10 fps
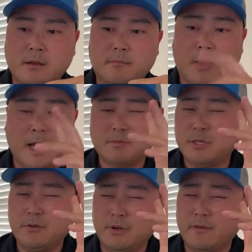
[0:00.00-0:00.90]

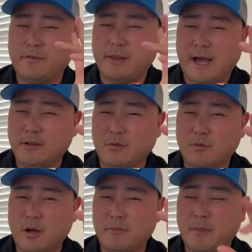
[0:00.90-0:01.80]
Possibly during a flounder
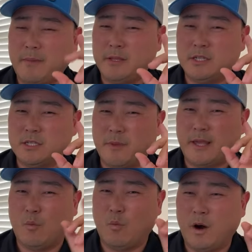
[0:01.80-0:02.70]
run, maybe just
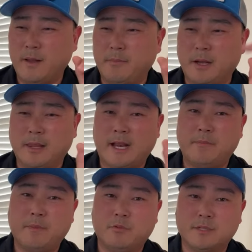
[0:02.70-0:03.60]
make it one, but a lot of
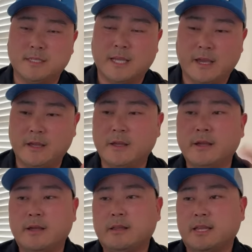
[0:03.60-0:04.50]
people would say
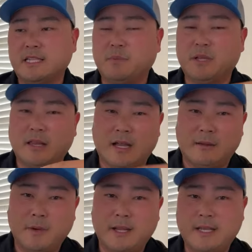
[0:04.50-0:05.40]
they spend a lot
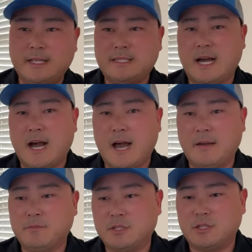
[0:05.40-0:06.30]
of money,
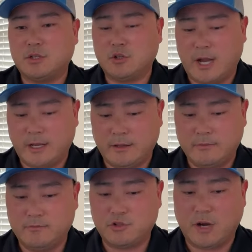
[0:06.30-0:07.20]
time, just to try
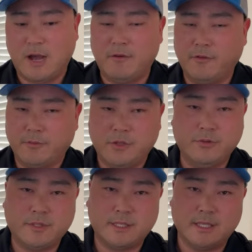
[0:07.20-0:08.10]
to travel from
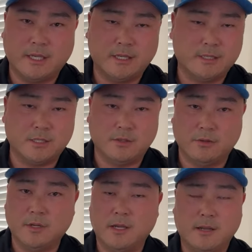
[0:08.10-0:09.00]
Houston
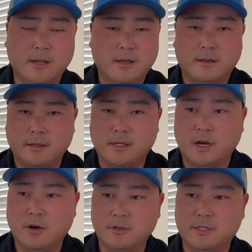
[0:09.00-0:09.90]
to the
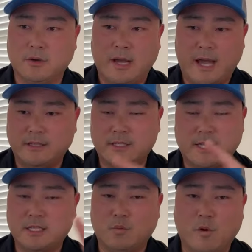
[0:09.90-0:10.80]
coast. So just
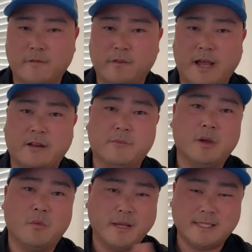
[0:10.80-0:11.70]
catching one flounder would be
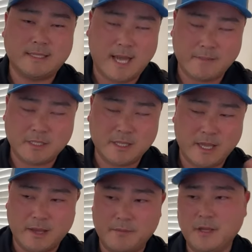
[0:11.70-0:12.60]
a waste of time to
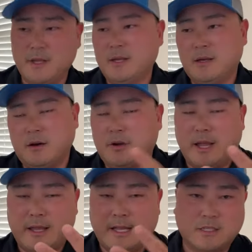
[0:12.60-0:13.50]
them.
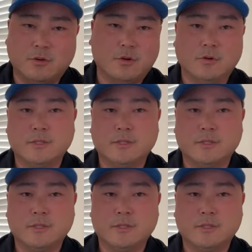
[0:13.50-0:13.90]
Okay, that's cool.